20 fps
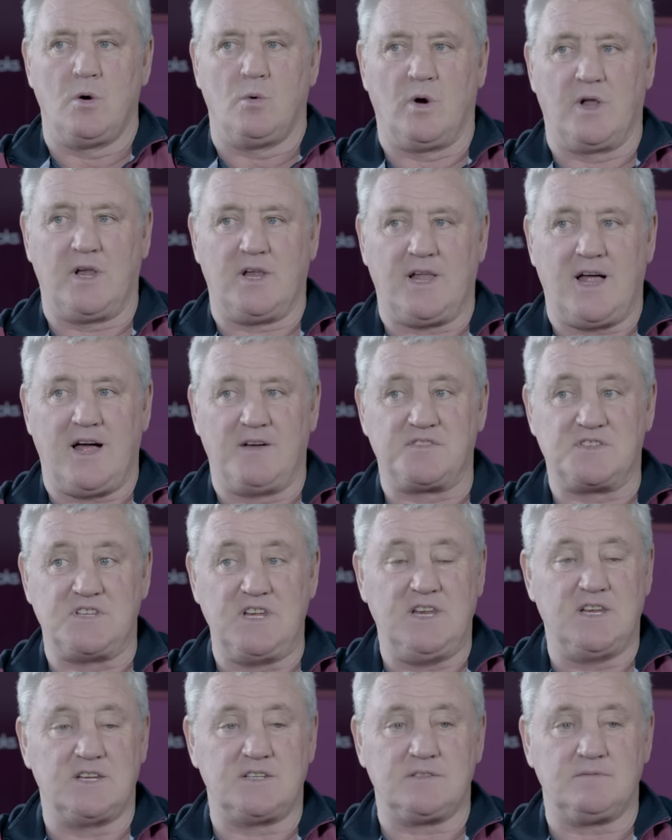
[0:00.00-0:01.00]
Well, I've
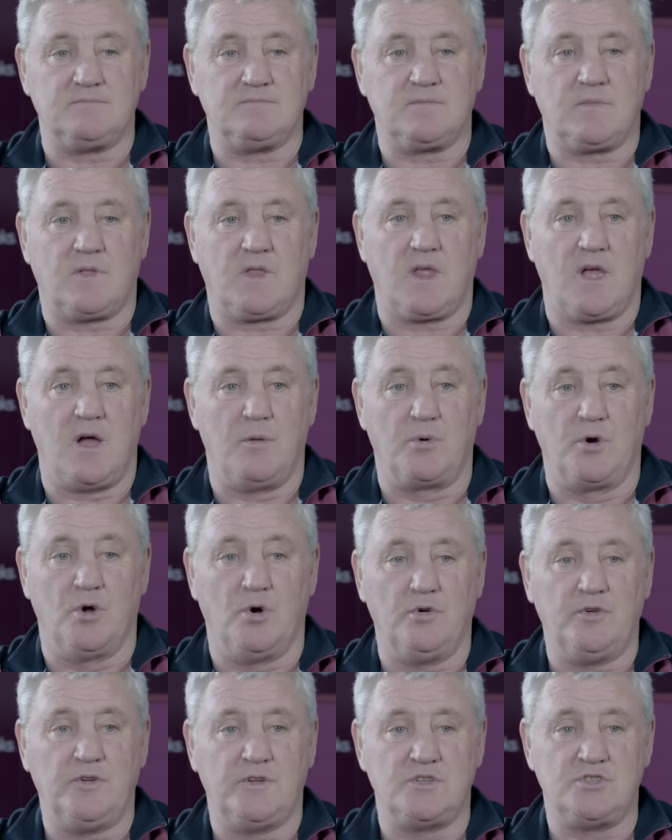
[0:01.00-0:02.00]
seen it abroad